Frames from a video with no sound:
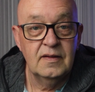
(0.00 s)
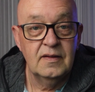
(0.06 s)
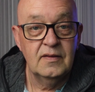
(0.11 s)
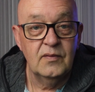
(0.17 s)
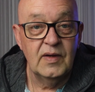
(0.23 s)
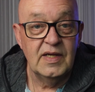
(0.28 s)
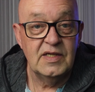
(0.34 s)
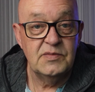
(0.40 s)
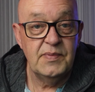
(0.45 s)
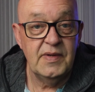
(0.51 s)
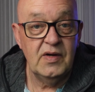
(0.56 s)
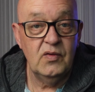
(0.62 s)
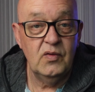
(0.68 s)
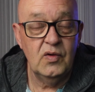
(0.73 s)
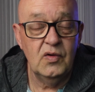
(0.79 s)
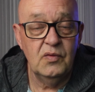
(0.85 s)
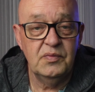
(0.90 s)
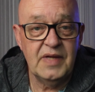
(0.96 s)
Well, it's been
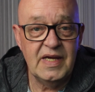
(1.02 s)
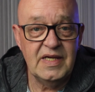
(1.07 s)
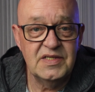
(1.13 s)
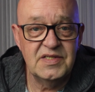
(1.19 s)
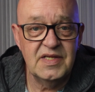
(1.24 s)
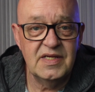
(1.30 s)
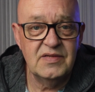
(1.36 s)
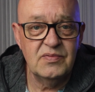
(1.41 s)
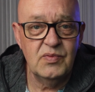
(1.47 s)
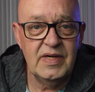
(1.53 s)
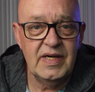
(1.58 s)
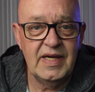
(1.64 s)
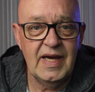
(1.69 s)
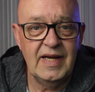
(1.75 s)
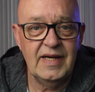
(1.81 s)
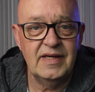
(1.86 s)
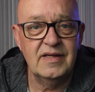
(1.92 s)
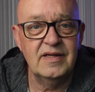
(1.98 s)
all updates this
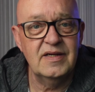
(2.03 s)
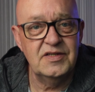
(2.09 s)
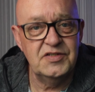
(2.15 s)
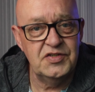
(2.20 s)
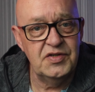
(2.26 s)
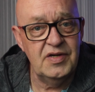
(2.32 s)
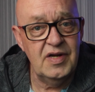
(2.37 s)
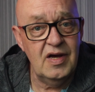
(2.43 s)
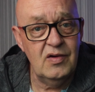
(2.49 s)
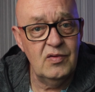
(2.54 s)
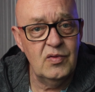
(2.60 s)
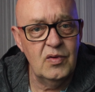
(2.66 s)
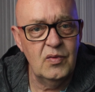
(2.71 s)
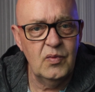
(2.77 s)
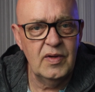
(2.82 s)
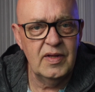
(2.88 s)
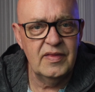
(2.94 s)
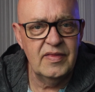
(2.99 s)
weekend, as you know,
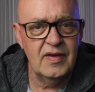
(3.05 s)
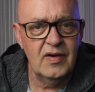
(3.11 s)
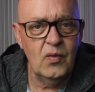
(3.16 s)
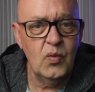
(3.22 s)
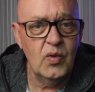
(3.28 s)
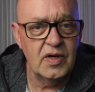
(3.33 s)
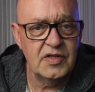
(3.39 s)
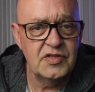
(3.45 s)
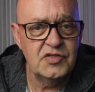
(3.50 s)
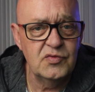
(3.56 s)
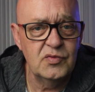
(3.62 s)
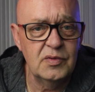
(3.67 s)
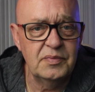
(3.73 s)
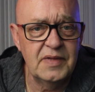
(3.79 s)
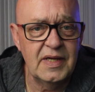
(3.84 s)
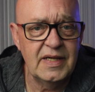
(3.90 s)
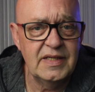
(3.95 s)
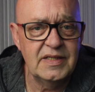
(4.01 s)
with one or two
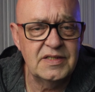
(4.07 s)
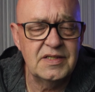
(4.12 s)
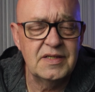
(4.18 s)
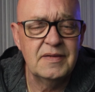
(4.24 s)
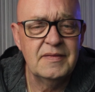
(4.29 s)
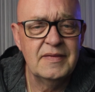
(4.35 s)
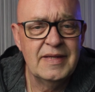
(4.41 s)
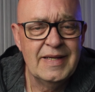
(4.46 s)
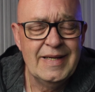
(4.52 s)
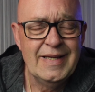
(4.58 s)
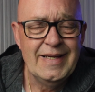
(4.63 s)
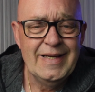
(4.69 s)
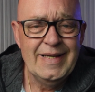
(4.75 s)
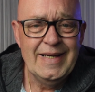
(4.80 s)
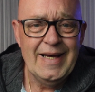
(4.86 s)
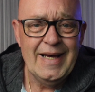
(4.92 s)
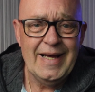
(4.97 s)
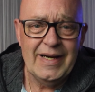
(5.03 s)
updates.
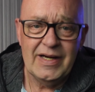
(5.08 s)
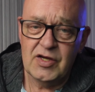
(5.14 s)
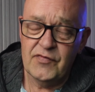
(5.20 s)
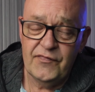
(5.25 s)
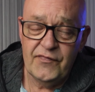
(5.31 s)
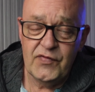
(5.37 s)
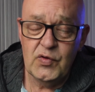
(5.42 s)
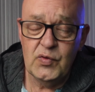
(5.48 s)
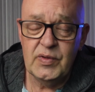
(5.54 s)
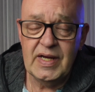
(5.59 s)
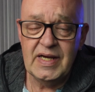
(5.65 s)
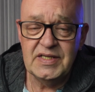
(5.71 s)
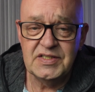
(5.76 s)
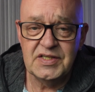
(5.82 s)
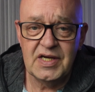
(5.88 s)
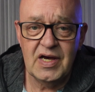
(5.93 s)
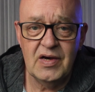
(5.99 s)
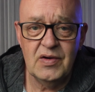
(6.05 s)
And a few days
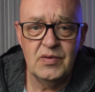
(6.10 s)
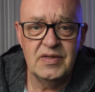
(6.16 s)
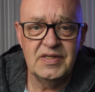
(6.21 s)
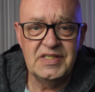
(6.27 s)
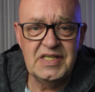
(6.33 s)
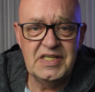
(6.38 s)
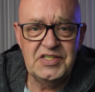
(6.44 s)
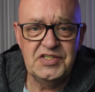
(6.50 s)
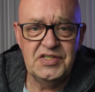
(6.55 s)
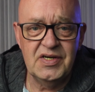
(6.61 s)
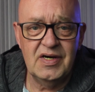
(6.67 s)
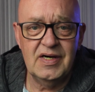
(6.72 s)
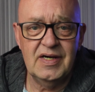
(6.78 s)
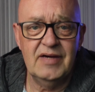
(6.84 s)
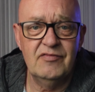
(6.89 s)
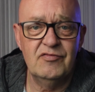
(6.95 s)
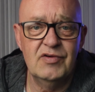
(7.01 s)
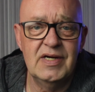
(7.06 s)
ago,
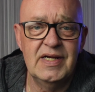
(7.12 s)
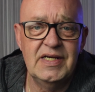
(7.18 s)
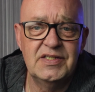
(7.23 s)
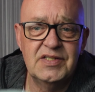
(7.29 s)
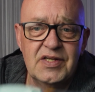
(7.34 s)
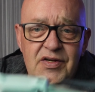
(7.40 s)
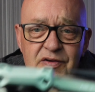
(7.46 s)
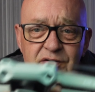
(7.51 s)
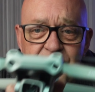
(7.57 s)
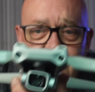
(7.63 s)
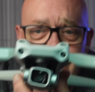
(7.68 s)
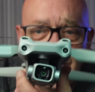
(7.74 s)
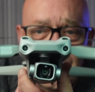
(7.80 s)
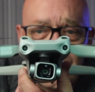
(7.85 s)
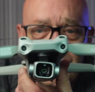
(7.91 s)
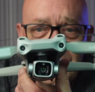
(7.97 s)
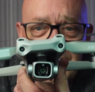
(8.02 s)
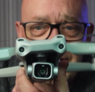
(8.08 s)
DJI released a new
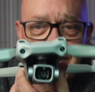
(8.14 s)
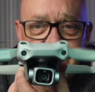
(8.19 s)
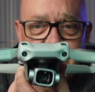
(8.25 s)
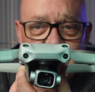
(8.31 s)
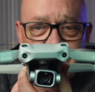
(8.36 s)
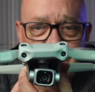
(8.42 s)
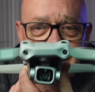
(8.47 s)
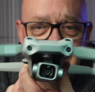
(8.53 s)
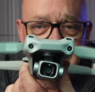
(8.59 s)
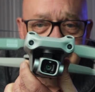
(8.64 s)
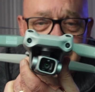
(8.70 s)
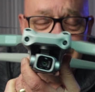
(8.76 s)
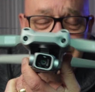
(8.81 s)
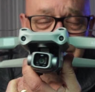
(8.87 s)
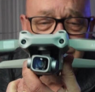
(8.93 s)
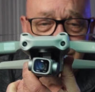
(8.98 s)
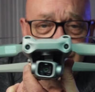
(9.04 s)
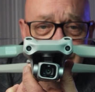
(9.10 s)
firmware for this
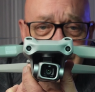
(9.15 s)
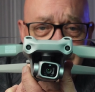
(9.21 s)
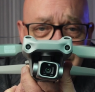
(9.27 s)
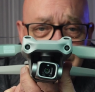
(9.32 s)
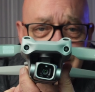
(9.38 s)
bad boy.